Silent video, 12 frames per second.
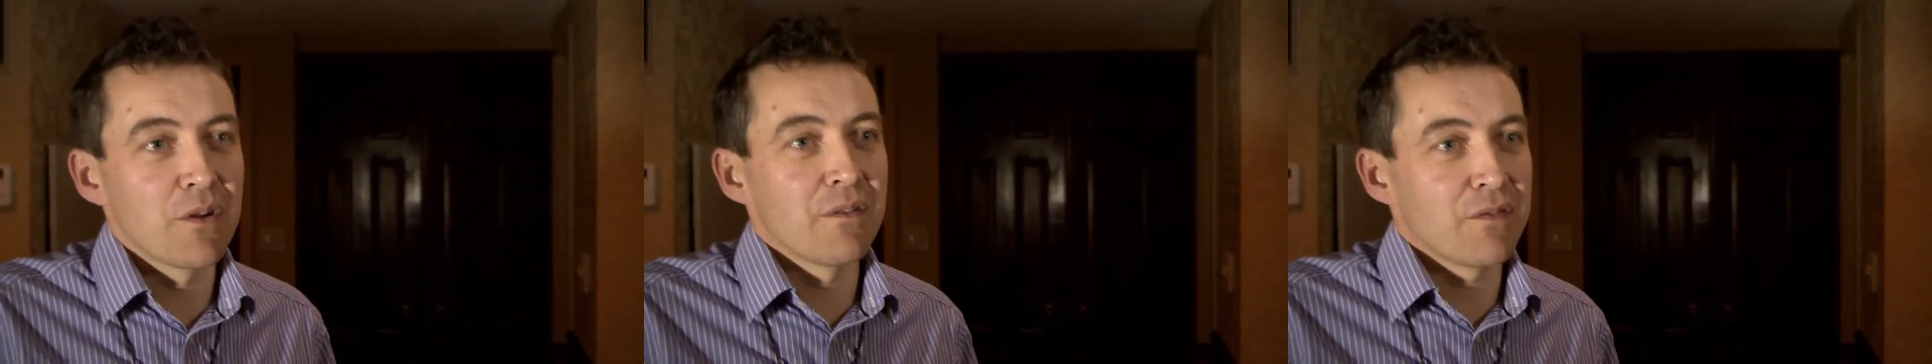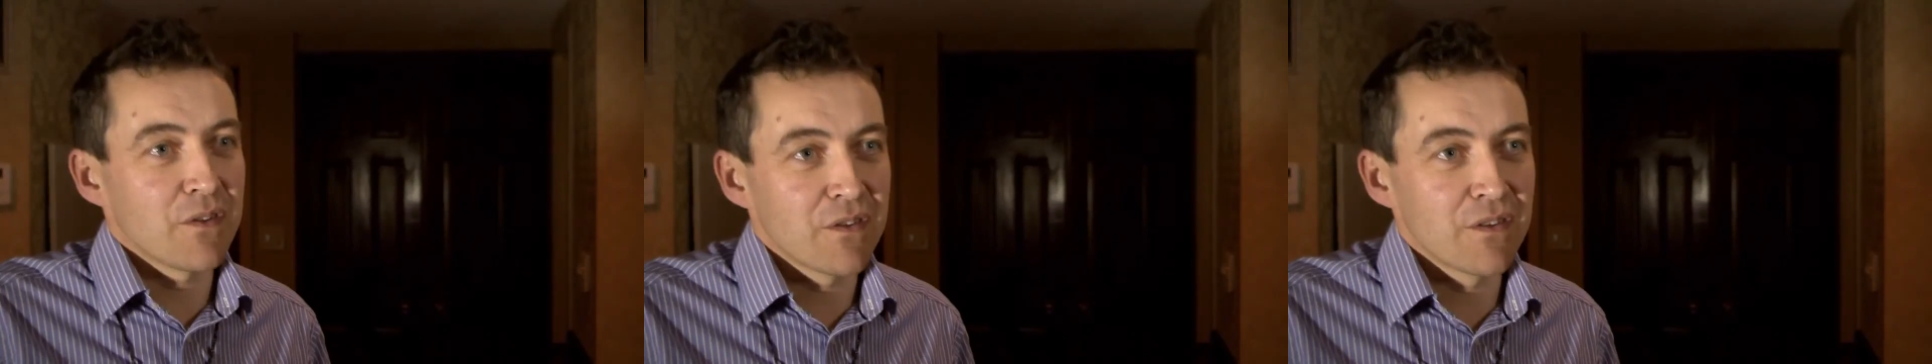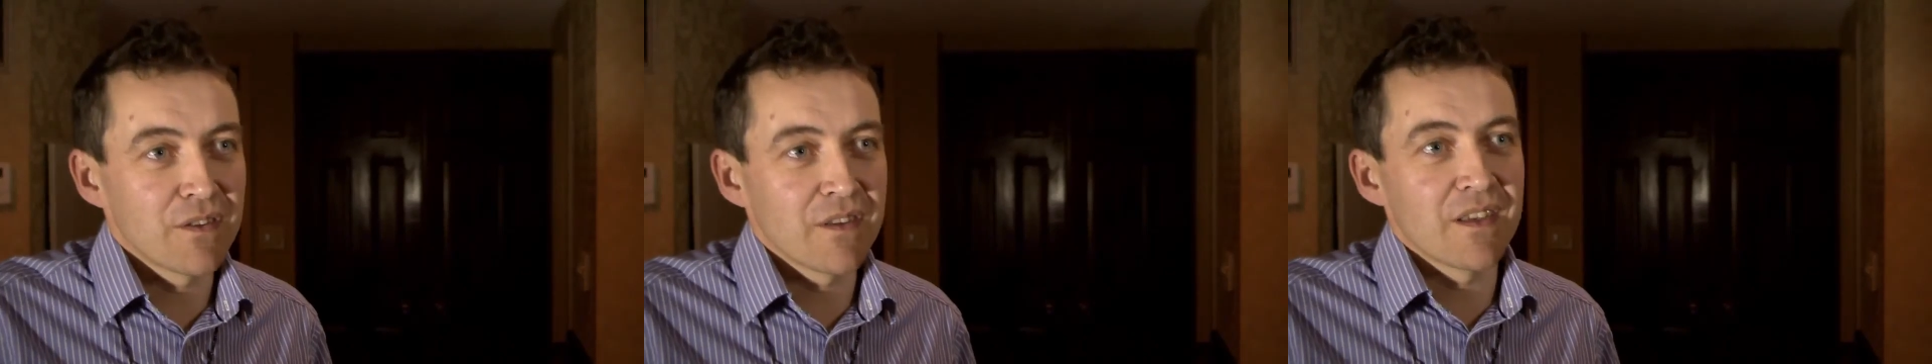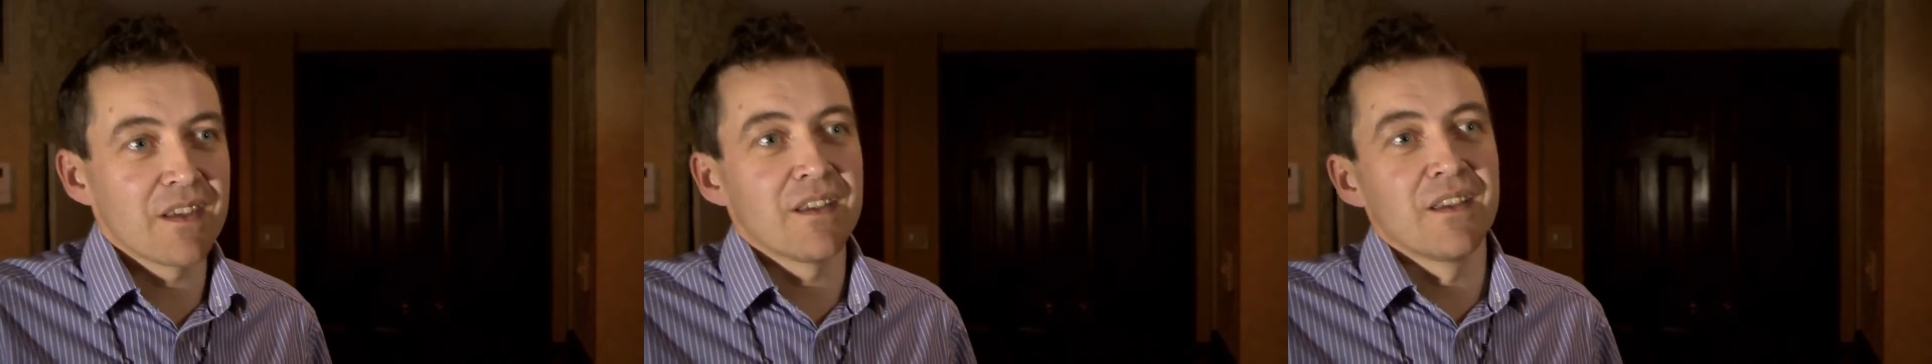
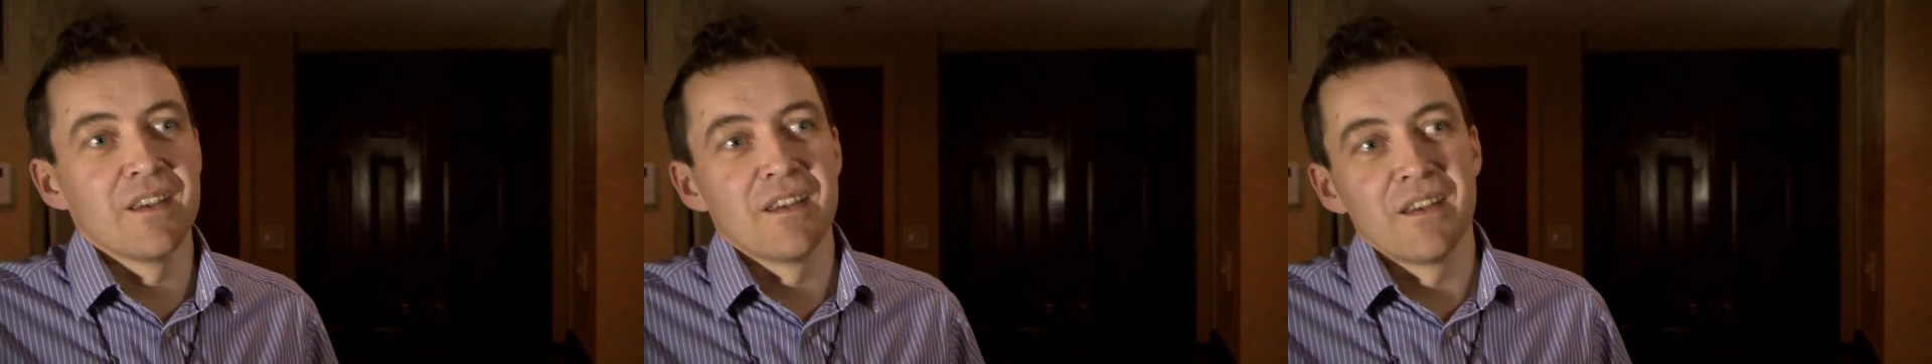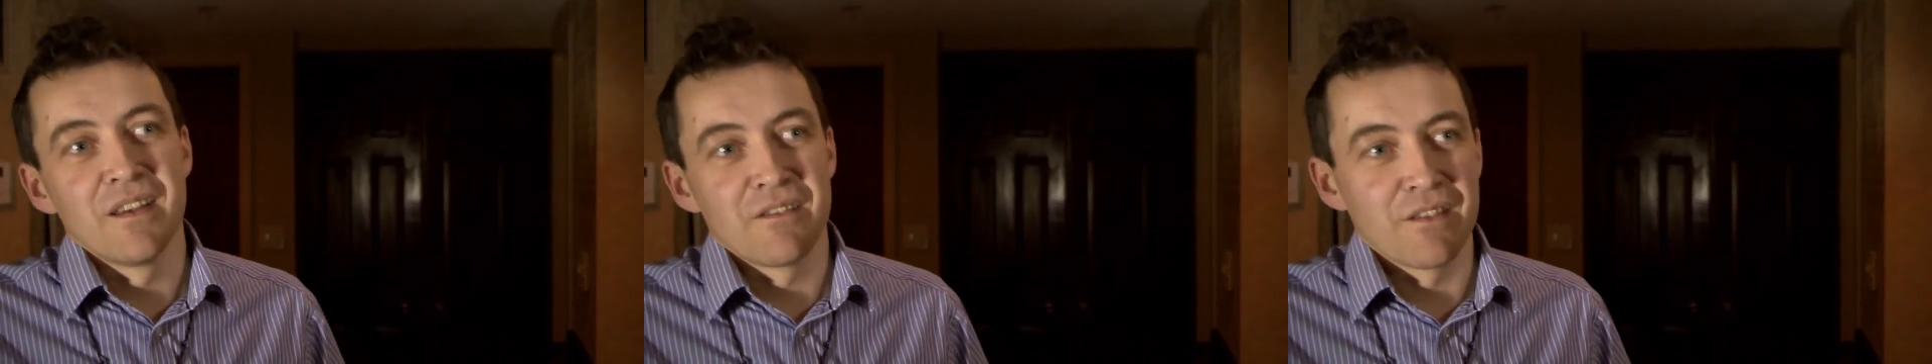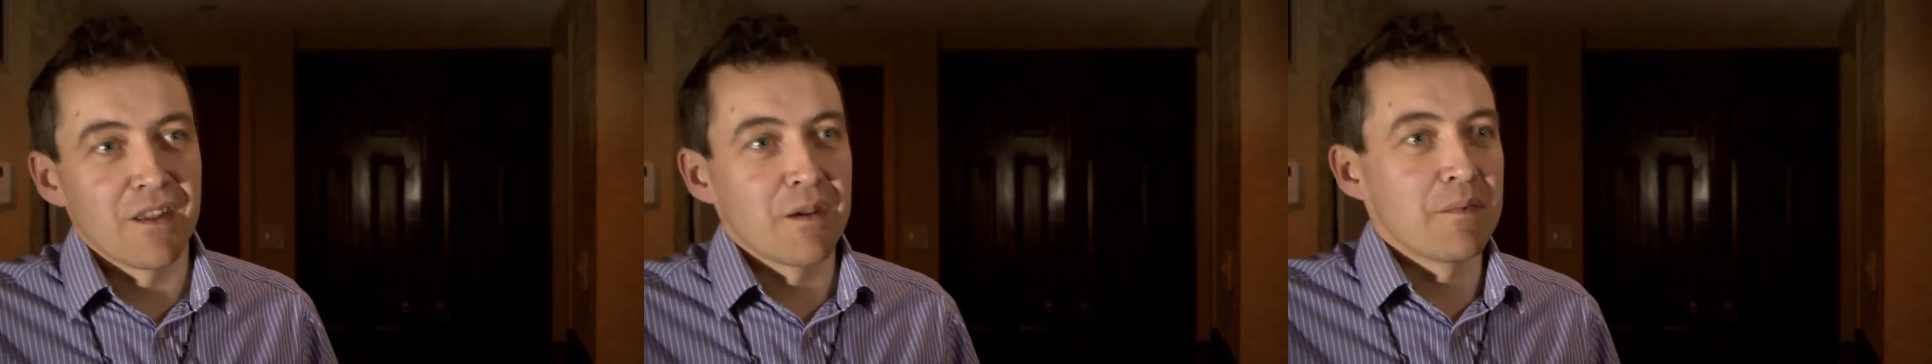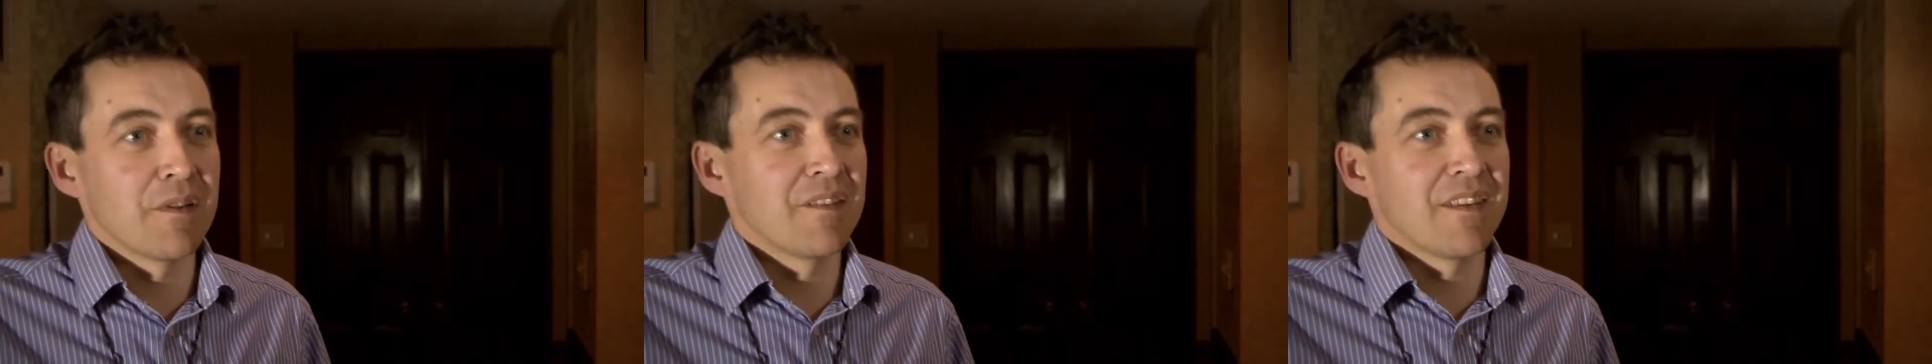efficiency,
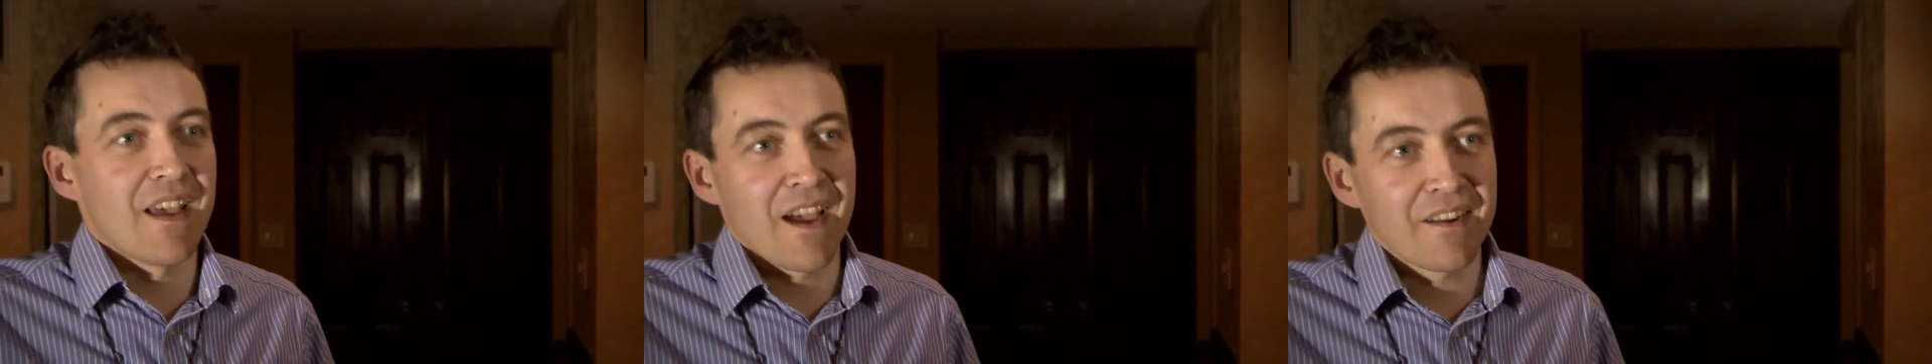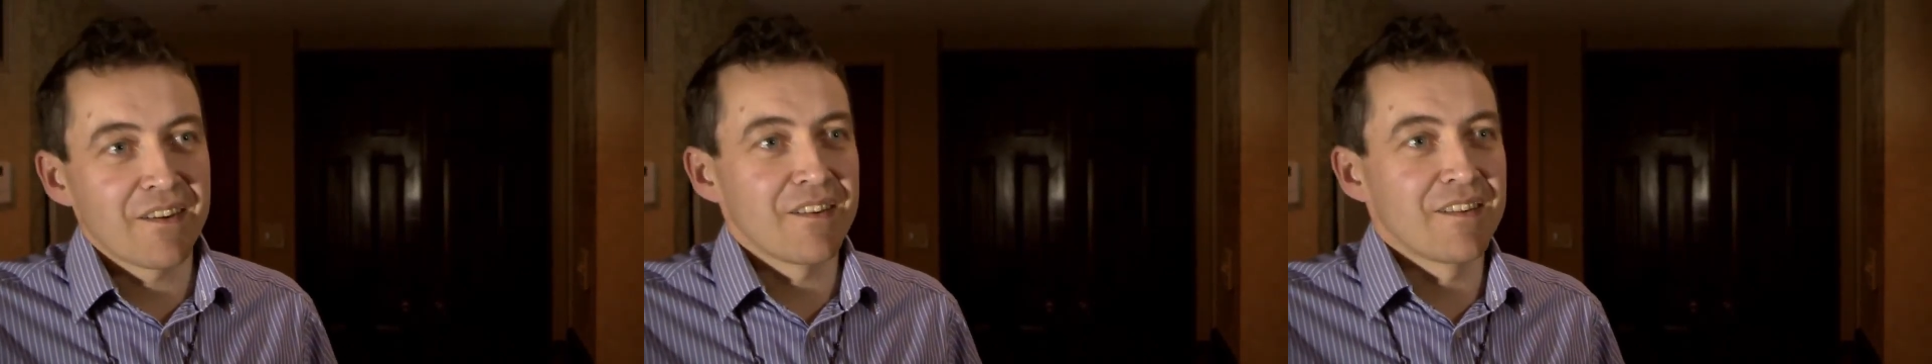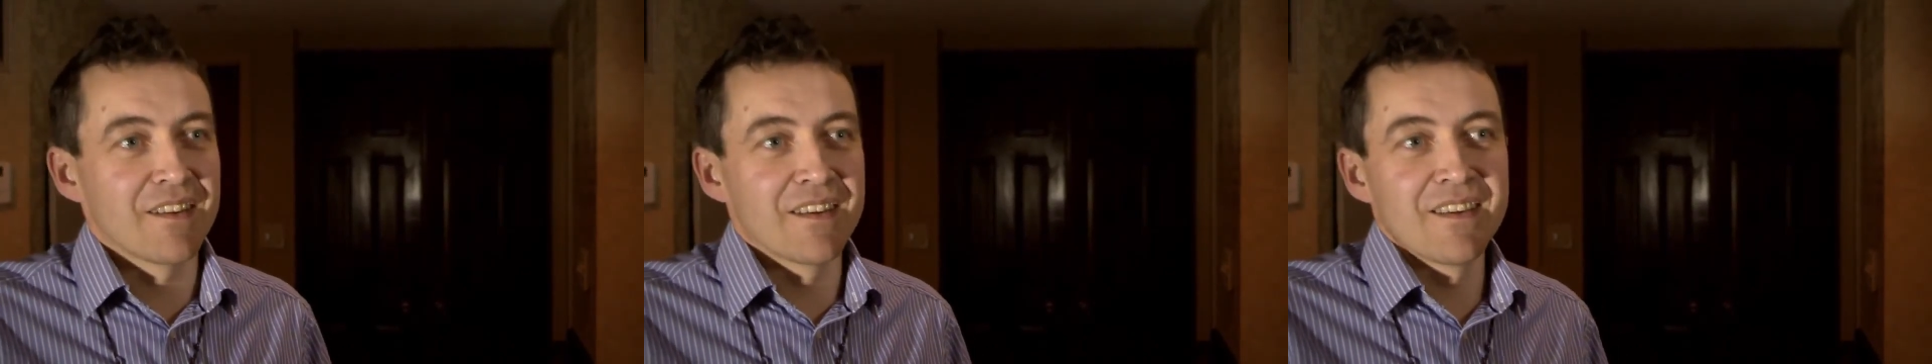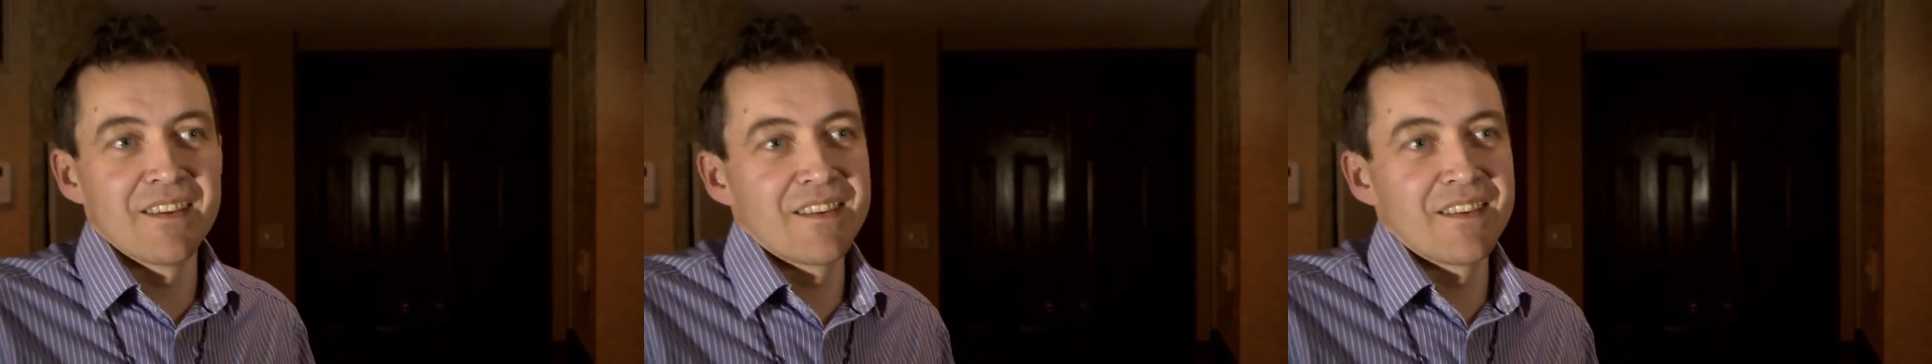reliability, accuracy.